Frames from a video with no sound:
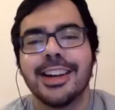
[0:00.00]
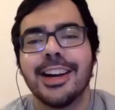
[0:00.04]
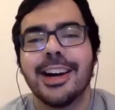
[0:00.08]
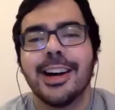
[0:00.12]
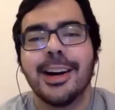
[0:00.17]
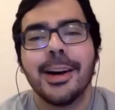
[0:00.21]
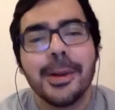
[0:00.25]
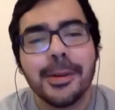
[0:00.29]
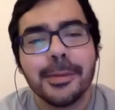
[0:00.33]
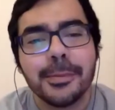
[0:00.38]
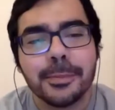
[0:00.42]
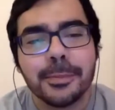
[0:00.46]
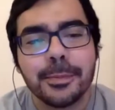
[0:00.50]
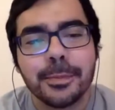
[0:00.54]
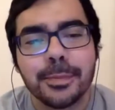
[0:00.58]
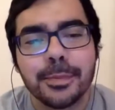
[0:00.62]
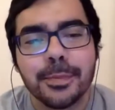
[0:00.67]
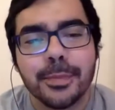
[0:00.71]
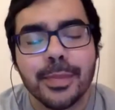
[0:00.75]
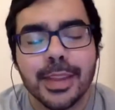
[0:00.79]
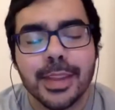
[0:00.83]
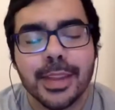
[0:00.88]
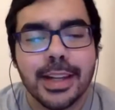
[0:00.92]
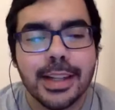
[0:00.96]
And
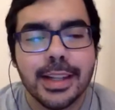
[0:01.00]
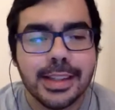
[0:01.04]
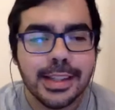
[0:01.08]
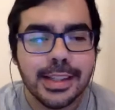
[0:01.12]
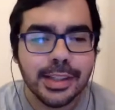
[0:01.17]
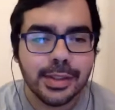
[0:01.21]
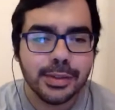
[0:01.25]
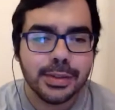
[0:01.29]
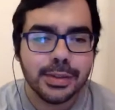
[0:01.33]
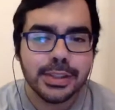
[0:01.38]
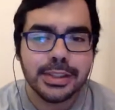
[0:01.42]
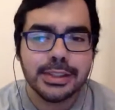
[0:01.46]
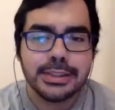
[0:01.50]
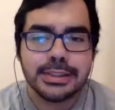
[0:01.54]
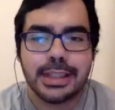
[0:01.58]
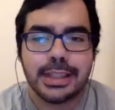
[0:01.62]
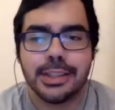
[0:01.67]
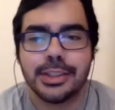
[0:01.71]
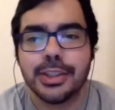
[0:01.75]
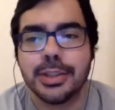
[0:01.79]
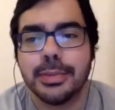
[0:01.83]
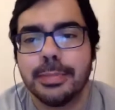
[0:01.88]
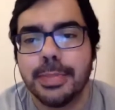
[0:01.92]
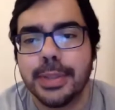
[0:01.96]
I think you did
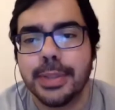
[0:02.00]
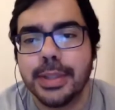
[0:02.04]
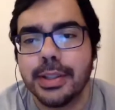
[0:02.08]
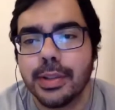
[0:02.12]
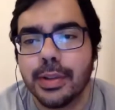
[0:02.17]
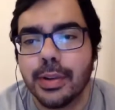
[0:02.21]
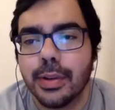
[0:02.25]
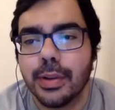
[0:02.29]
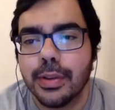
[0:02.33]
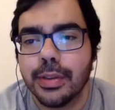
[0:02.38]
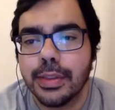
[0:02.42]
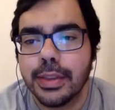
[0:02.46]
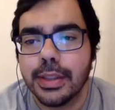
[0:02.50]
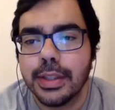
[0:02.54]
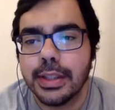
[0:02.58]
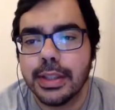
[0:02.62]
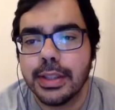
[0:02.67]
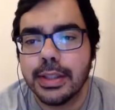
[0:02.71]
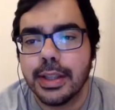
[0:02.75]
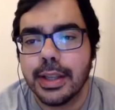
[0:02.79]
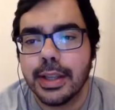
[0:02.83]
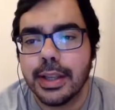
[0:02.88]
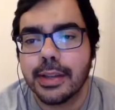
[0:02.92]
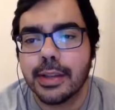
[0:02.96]
touch a bit on
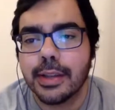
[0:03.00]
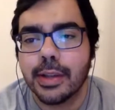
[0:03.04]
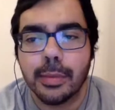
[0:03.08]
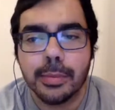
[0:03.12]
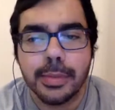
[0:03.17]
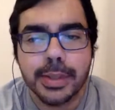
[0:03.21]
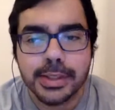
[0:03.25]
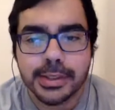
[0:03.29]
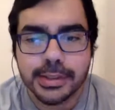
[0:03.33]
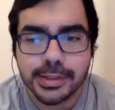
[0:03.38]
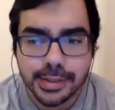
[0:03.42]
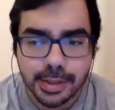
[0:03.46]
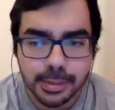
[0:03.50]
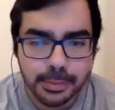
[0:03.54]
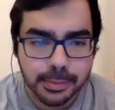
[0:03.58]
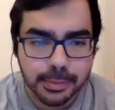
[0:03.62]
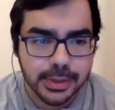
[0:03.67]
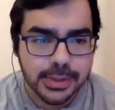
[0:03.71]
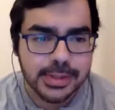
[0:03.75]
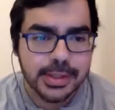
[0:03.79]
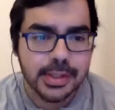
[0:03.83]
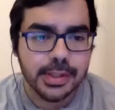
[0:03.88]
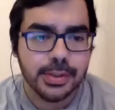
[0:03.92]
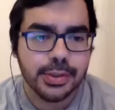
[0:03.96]
the economics of some of
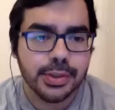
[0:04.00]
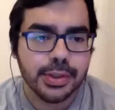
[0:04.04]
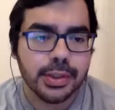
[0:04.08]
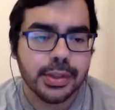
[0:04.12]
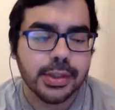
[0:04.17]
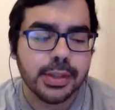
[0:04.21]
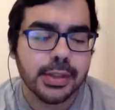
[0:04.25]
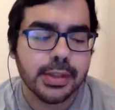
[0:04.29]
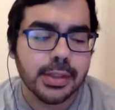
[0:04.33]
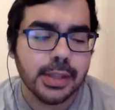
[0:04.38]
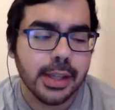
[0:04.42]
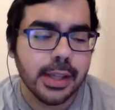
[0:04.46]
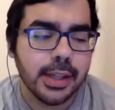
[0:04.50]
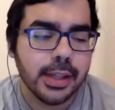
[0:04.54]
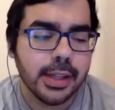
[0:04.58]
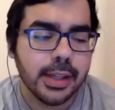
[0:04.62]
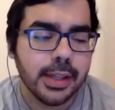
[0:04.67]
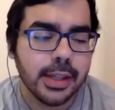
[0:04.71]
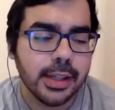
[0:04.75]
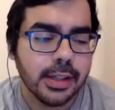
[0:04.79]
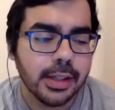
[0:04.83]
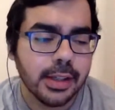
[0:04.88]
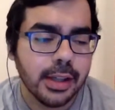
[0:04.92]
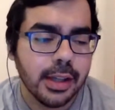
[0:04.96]
these solutions.
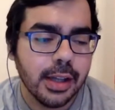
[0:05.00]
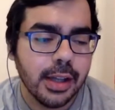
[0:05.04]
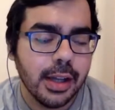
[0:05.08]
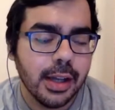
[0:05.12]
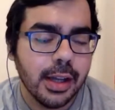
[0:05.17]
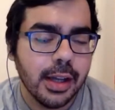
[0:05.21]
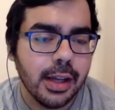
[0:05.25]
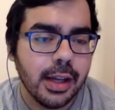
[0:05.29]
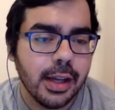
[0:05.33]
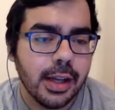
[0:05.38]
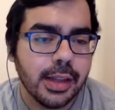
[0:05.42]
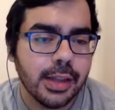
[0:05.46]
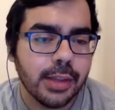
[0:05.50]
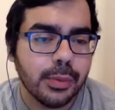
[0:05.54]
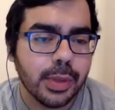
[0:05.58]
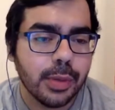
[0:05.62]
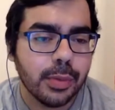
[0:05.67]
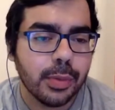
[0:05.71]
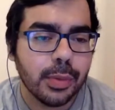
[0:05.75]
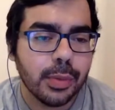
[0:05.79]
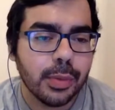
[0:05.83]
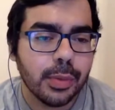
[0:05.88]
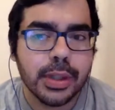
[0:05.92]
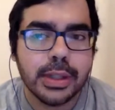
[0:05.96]
And I think what I
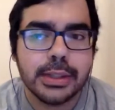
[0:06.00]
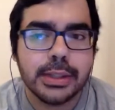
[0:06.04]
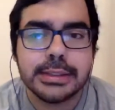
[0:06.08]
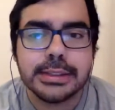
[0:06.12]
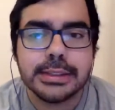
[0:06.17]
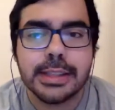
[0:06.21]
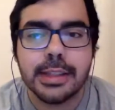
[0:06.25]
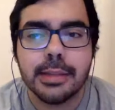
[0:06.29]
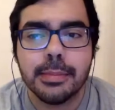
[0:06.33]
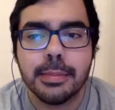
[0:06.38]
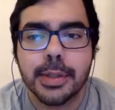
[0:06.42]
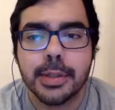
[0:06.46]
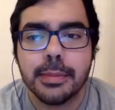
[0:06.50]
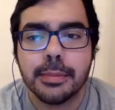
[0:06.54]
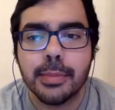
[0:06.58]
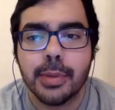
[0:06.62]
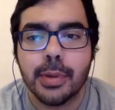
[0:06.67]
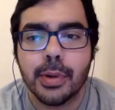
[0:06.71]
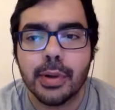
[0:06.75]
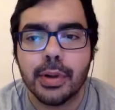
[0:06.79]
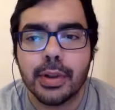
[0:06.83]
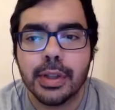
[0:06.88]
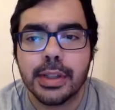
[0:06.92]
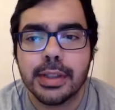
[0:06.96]
want to understand a bit
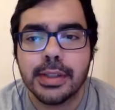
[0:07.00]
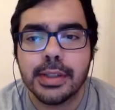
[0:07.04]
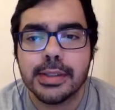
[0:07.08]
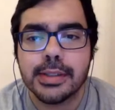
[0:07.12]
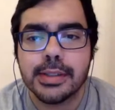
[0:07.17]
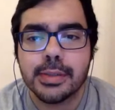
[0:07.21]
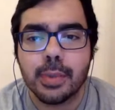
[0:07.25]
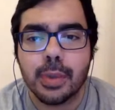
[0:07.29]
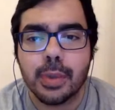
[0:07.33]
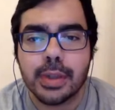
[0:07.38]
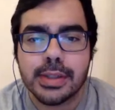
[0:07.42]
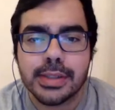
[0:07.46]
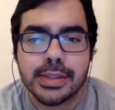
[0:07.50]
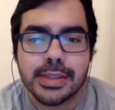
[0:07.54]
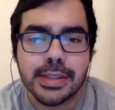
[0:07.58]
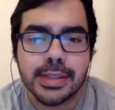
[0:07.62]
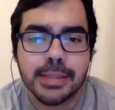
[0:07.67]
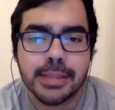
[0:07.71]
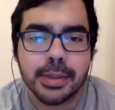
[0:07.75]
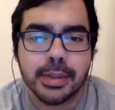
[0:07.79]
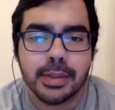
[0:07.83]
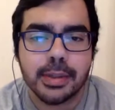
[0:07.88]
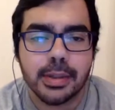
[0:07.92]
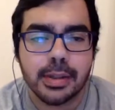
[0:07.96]
more is, what is a
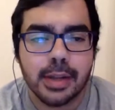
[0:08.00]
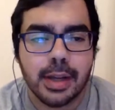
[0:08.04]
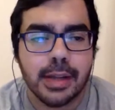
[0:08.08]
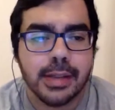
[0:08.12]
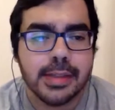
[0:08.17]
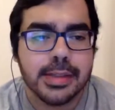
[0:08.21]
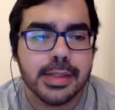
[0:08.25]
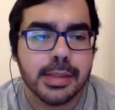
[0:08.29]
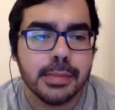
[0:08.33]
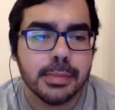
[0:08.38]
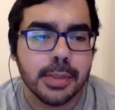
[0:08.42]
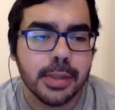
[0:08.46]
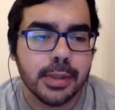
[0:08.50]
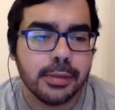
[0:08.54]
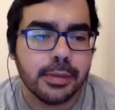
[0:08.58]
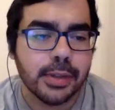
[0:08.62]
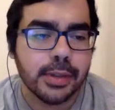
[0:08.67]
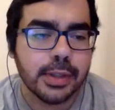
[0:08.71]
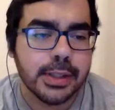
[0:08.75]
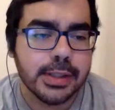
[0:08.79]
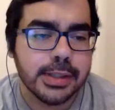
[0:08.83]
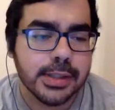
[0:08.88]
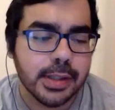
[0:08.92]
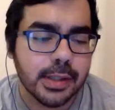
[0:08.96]
typical customer for
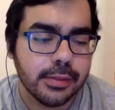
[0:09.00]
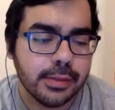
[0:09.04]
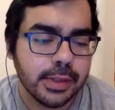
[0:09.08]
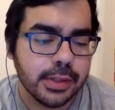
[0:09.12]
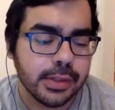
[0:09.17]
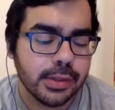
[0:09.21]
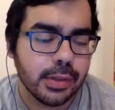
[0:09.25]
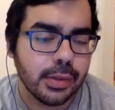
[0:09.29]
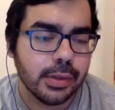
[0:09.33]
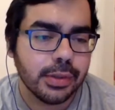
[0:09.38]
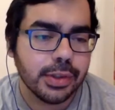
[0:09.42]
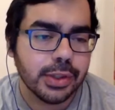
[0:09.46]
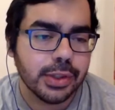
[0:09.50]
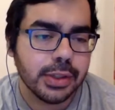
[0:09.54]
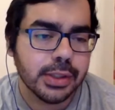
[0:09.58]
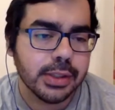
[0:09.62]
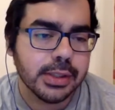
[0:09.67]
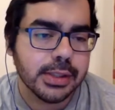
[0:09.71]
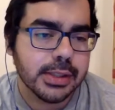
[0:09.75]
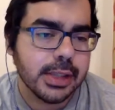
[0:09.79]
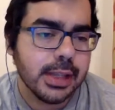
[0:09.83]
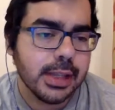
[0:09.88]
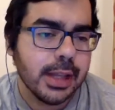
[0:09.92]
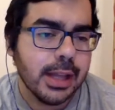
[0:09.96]
these kind of technologies?
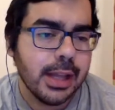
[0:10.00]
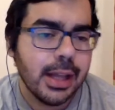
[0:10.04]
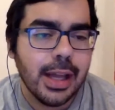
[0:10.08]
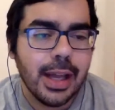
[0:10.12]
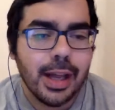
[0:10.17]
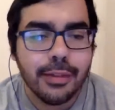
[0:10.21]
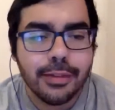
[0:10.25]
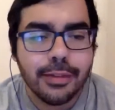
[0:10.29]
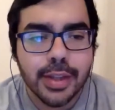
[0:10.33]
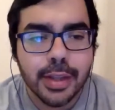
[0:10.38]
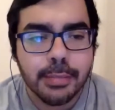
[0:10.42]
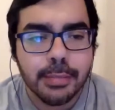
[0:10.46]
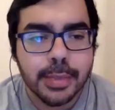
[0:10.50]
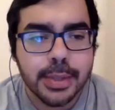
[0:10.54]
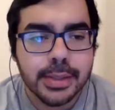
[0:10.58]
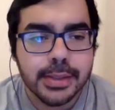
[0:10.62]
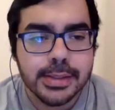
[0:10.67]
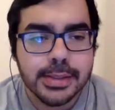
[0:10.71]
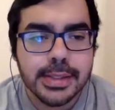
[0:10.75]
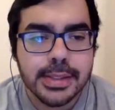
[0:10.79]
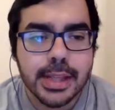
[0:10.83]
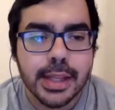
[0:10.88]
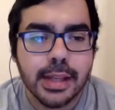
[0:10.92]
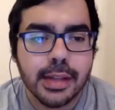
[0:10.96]
Have they been
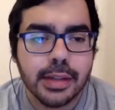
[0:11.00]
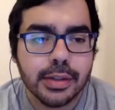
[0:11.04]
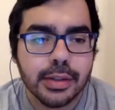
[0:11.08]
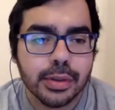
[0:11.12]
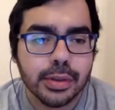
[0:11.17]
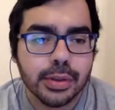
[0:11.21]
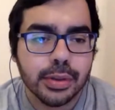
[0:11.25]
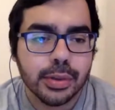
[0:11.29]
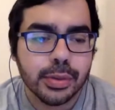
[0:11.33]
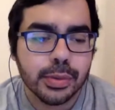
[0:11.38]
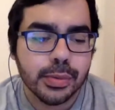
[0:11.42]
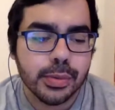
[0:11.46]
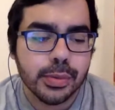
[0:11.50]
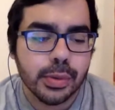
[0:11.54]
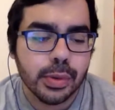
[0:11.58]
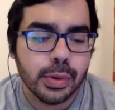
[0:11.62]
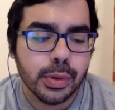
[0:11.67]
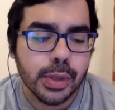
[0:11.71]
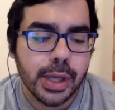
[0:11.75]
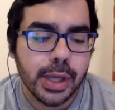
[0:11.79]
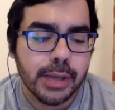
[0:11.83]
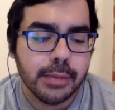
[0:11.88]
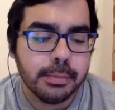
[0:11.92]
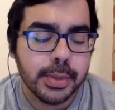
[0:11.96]
scaled to you
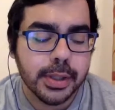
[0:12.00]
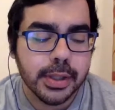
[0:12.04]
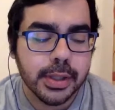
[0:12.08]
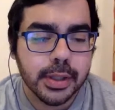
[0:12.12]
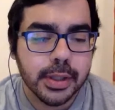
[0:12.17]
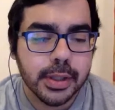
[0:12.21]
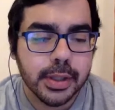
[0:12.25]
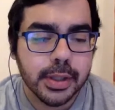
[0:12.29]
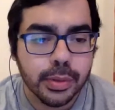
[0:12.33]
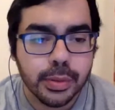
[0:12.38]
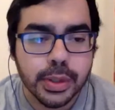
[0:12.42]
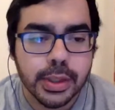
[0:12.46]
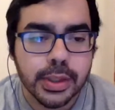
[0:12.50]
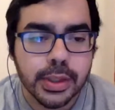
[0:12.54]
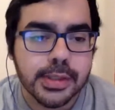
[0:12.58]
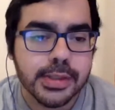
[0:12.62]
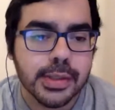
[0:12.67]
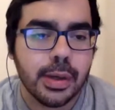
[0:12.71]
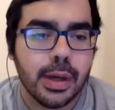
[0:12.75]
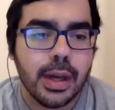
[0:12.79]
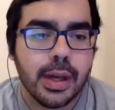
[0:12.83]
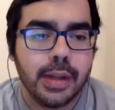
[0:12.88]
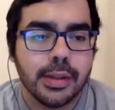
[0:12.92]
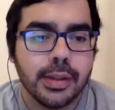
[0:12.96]
look at bigger units,
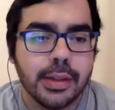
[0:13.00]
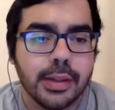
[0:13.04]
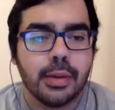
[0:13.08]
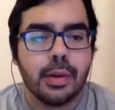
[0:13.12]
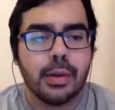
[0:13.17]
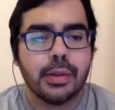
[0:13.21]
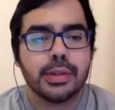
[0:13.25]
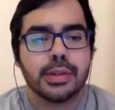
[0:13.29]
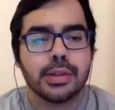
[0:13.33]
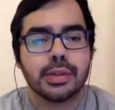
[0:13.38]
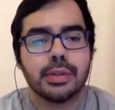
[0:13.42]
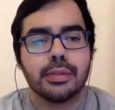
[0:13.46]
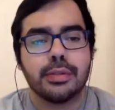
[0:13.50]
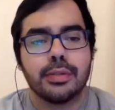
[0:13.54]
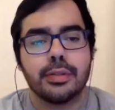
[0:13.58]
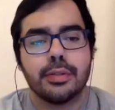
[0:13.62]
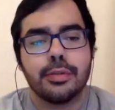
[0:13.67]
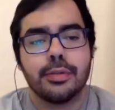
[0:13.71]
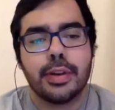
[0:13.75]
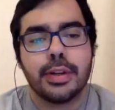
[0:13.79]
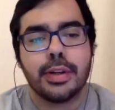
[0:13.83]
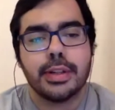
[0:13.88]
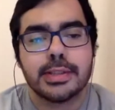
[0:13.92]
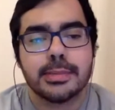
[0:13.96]
or are they all sort of
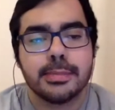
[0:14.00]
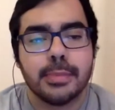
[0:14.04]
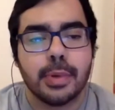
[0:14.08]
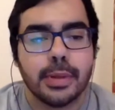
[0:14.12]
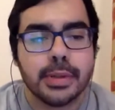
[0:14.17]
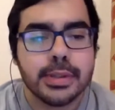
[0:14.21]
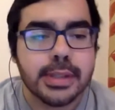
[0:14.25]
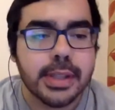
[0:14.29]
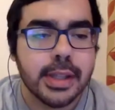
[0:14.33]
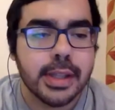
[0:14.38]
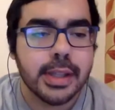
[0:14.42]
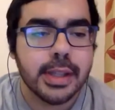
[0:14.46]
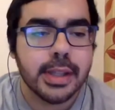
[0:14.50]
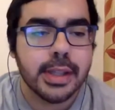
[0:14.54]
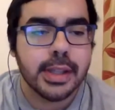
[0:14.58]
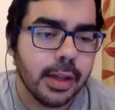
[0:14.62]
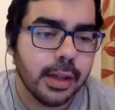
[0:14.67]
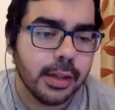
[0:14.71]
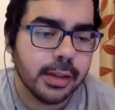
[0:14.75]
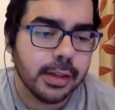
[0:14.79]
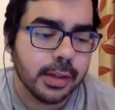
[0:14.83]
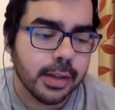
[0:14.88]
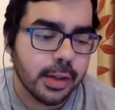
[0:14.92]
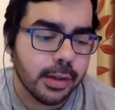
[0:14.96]
very small scale
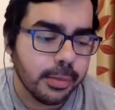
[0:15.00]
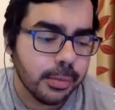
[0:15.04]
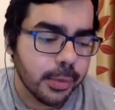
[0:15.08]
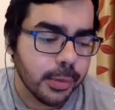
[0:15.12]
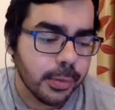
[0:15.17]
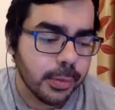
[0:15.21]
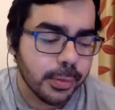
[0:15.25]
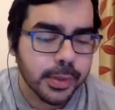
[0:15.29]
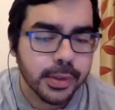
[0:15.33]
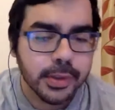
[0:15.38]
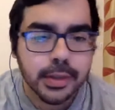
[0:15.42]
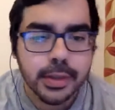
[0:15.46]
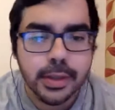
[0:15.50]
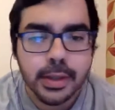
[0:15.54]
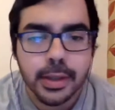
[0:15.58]
at the current moment?